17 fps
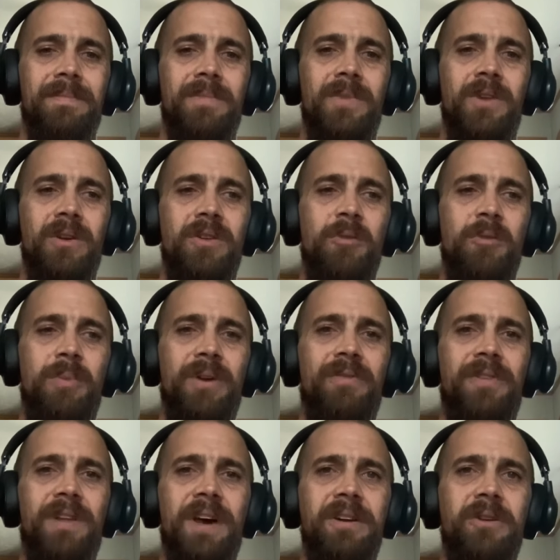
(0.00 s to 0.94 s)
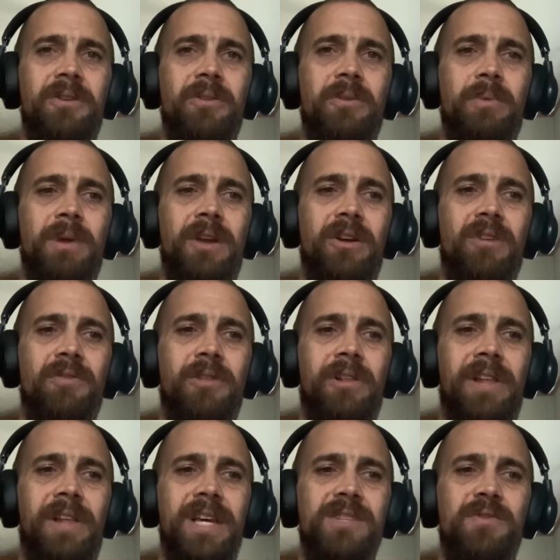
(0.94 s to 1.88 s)
you you've been flying under the radar for
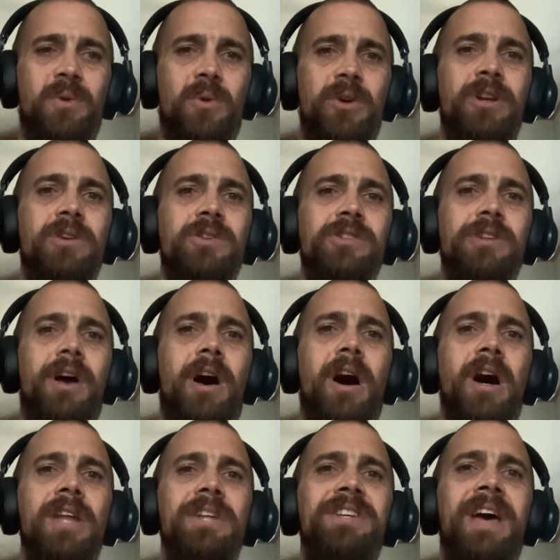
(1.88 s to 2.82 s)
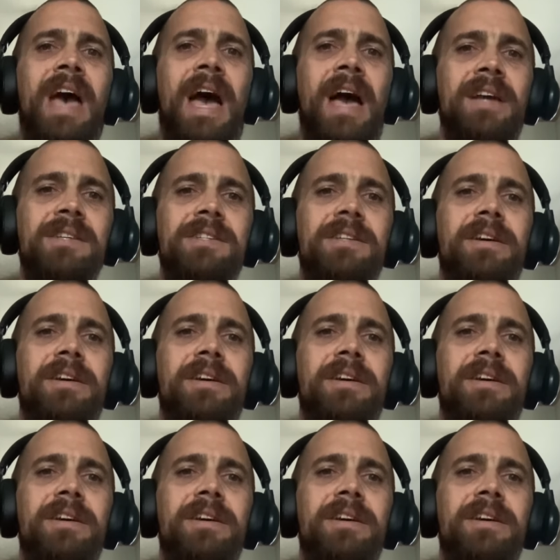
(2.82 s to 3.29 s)
the last four years, untaxed,